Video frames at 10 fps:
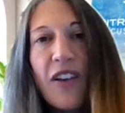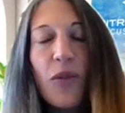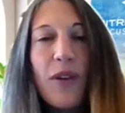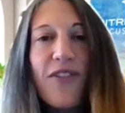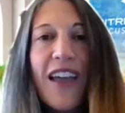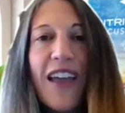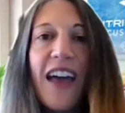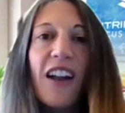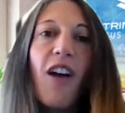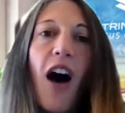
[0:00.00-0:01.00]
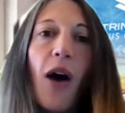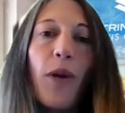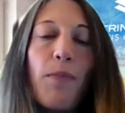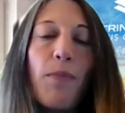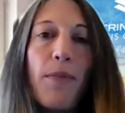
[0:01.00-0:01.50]
So we find that a
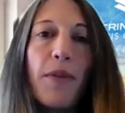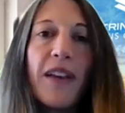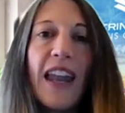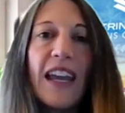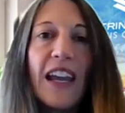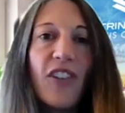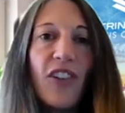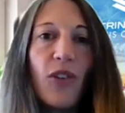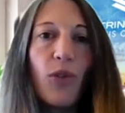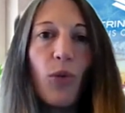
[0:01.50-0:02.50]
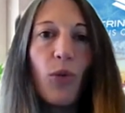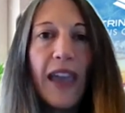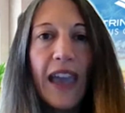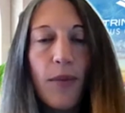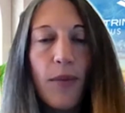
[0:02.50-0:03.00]
lot when people get into
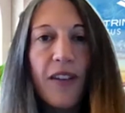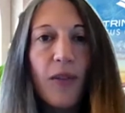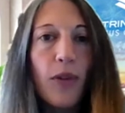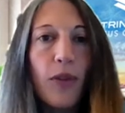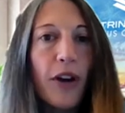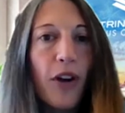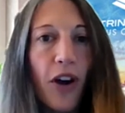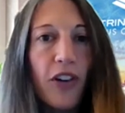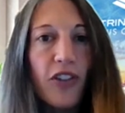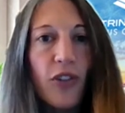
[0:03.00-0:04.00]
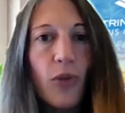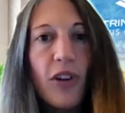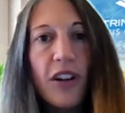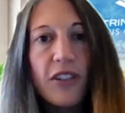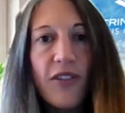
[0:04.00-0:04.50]
cannabis with regard to
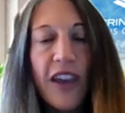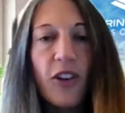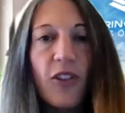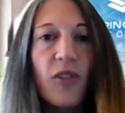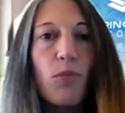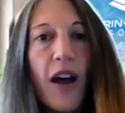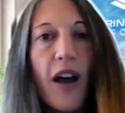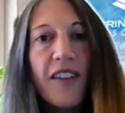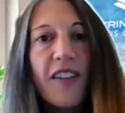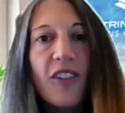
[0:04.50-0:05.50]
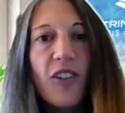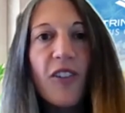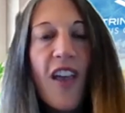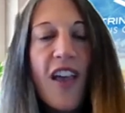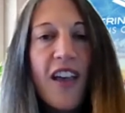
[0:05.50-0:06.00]
cultivators and
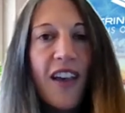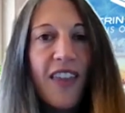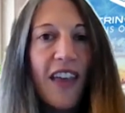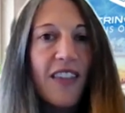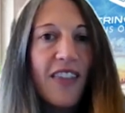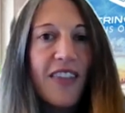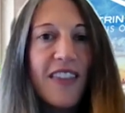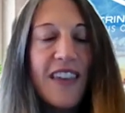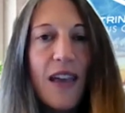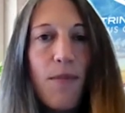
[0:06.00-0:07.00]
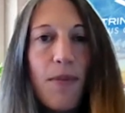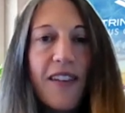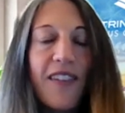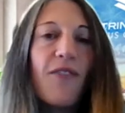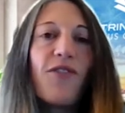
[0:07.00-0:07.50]
processors, that the
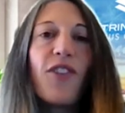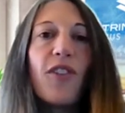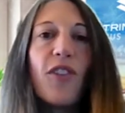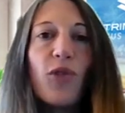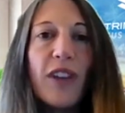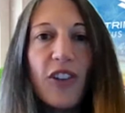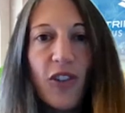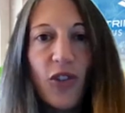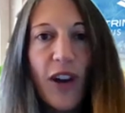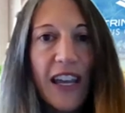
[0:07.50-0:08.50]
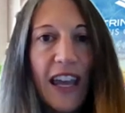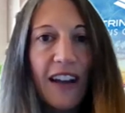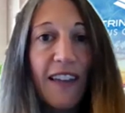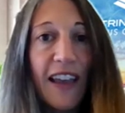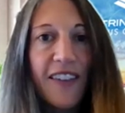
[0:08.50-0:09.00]
impetus at first is really just trying to get
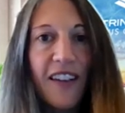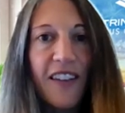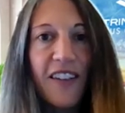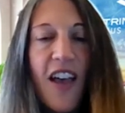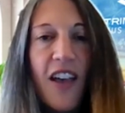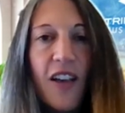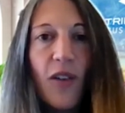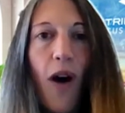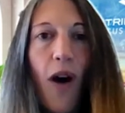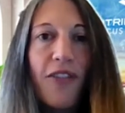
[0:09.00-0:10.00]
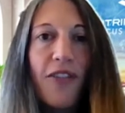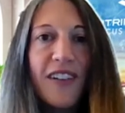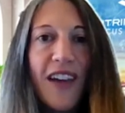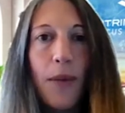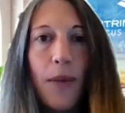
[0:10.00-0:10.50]
a license. So
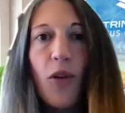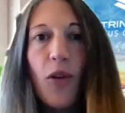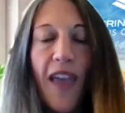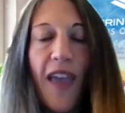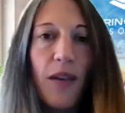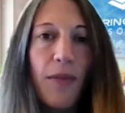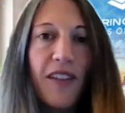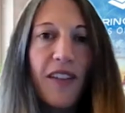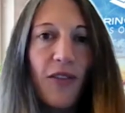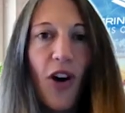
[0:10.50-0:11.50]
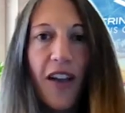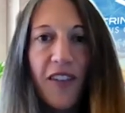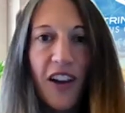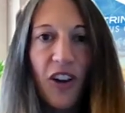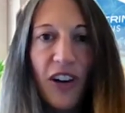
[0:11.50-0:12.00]
oftentimes those elements of
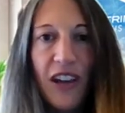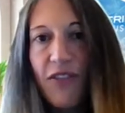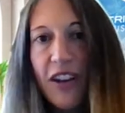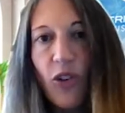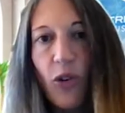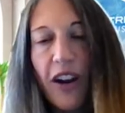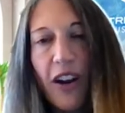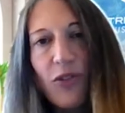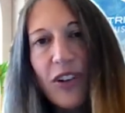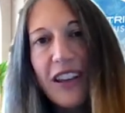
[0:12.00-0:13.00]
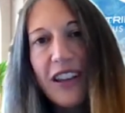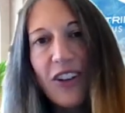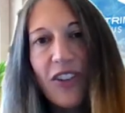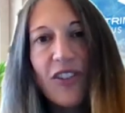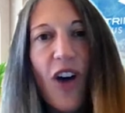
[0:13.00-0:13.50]
costing your inventory are really
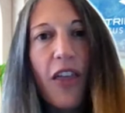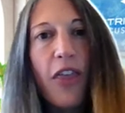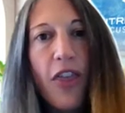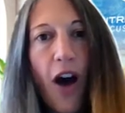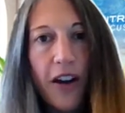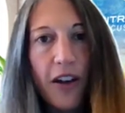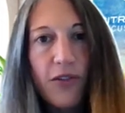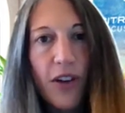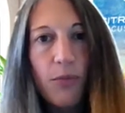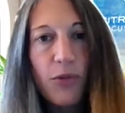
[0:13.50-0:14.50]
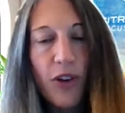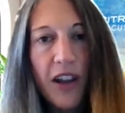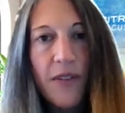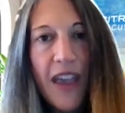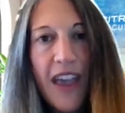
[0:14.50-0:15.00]
just not thought of up
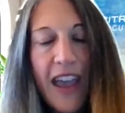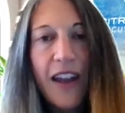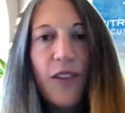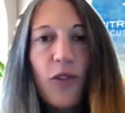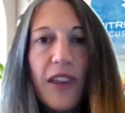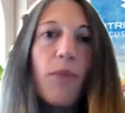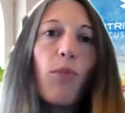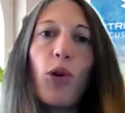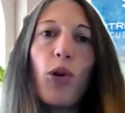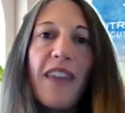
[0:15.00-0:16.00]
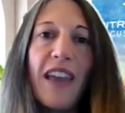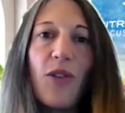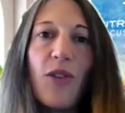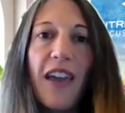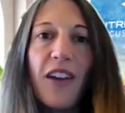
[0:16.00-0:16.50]
front. And it's really important
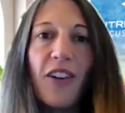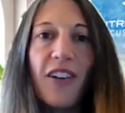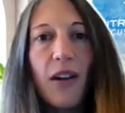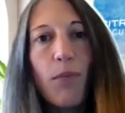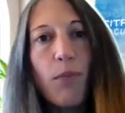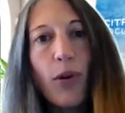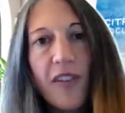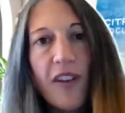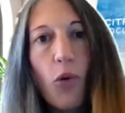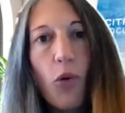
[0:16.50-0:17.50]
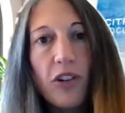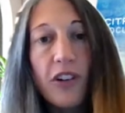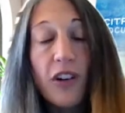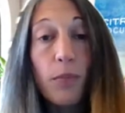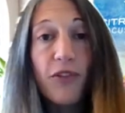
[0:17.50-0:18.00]
that you get your kind of books in
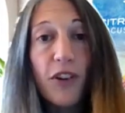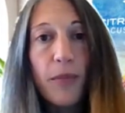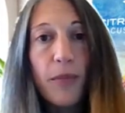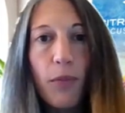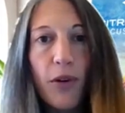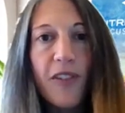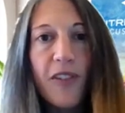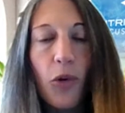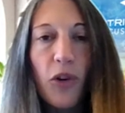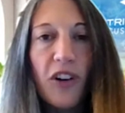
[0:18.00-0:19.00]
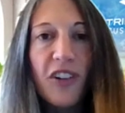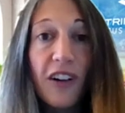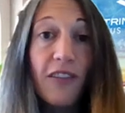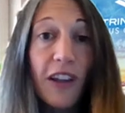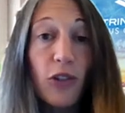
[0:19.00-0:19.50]
order, your proverbial books in order
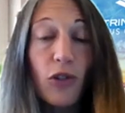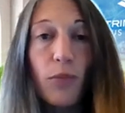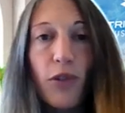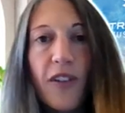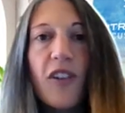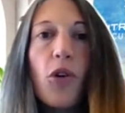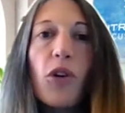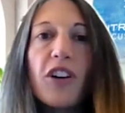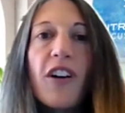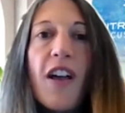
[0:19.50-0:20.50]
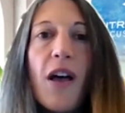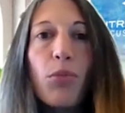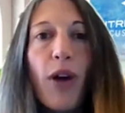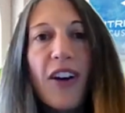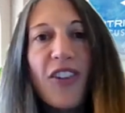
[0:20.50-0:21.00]
and literal books in order
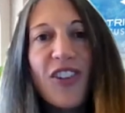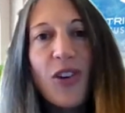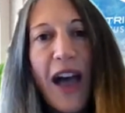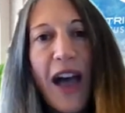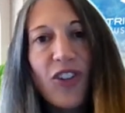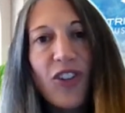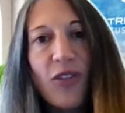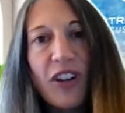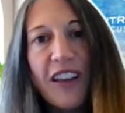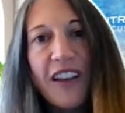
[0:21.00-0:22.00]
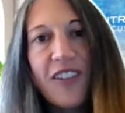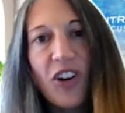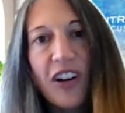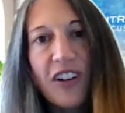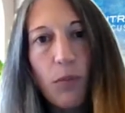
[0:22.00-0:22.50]
prior to you actually really
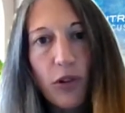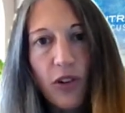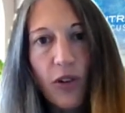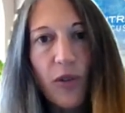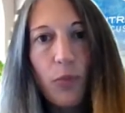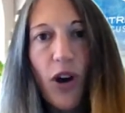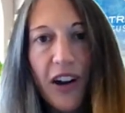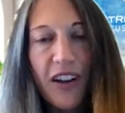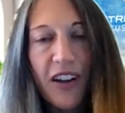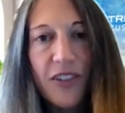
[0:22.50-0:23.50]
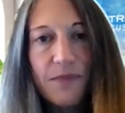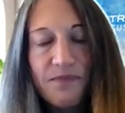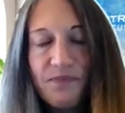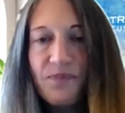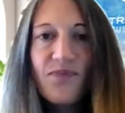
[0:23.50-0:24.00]
starting to produce product.
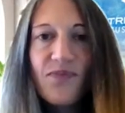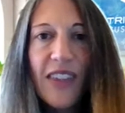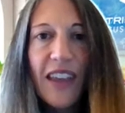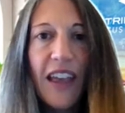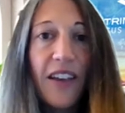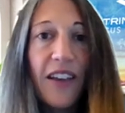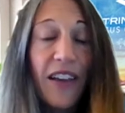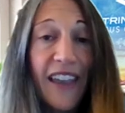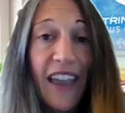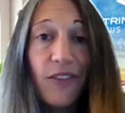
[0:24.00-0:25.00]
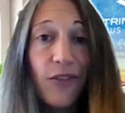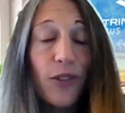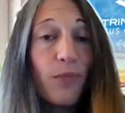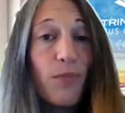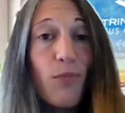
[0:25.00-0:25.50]
Again,
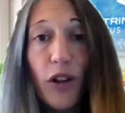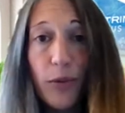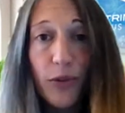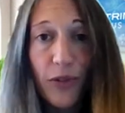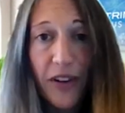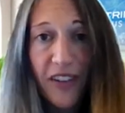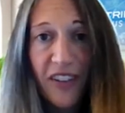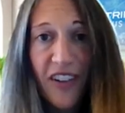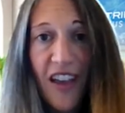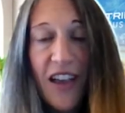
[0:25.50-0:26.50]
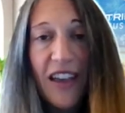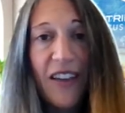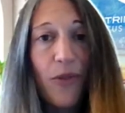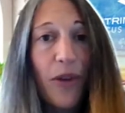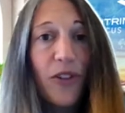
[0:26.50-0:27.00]
for multiple reasons,
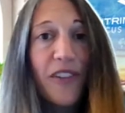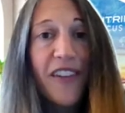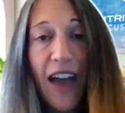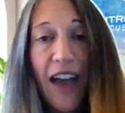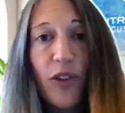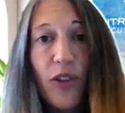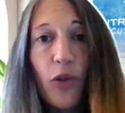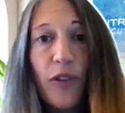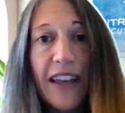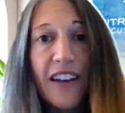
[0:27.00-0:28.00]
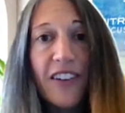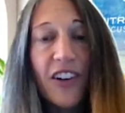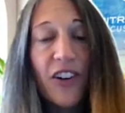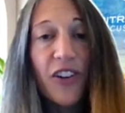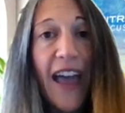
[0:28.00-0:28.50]
whether it's cash flow related
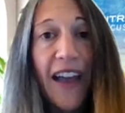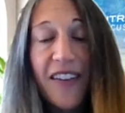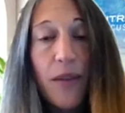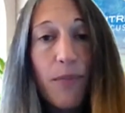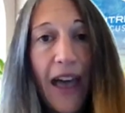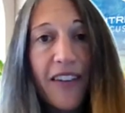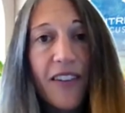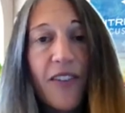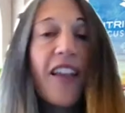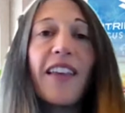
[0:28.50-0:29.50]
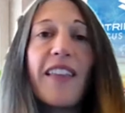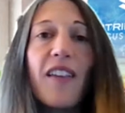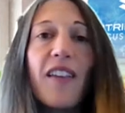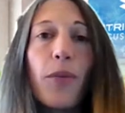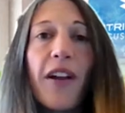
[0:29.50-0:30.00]
to your tax impacts of selling
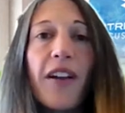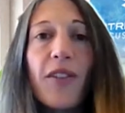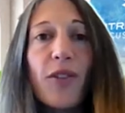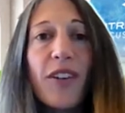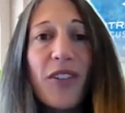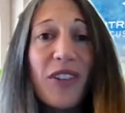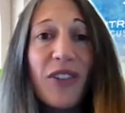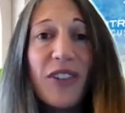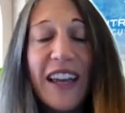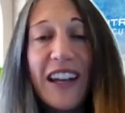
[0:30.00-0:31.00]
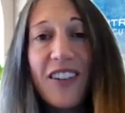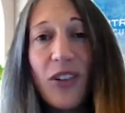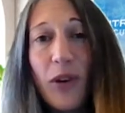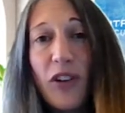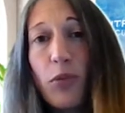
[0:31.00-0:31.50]
these products, or it's really related
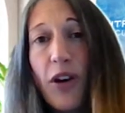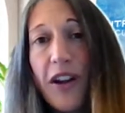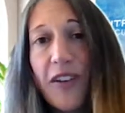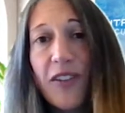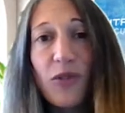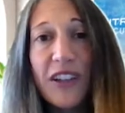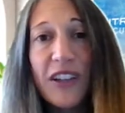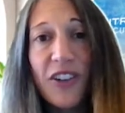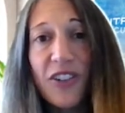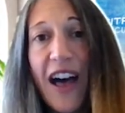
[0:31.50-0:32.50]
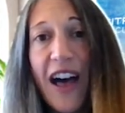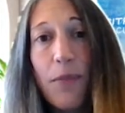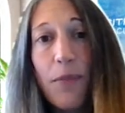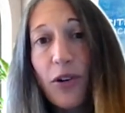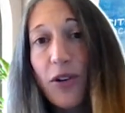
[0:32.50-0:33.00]
to which products are really your
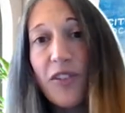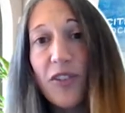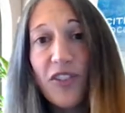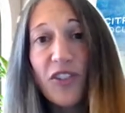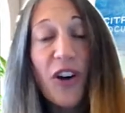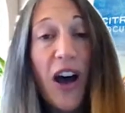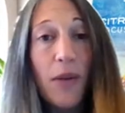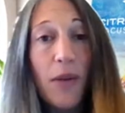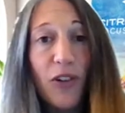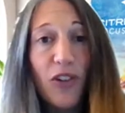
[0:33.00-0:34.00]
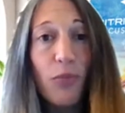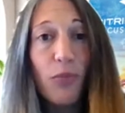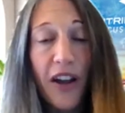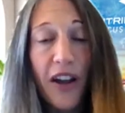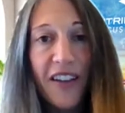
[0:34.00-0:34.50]
high producers and your high margin
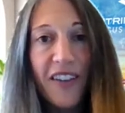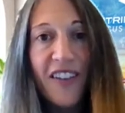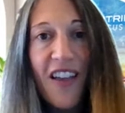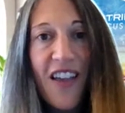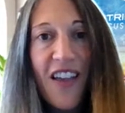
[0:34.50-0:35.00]
products.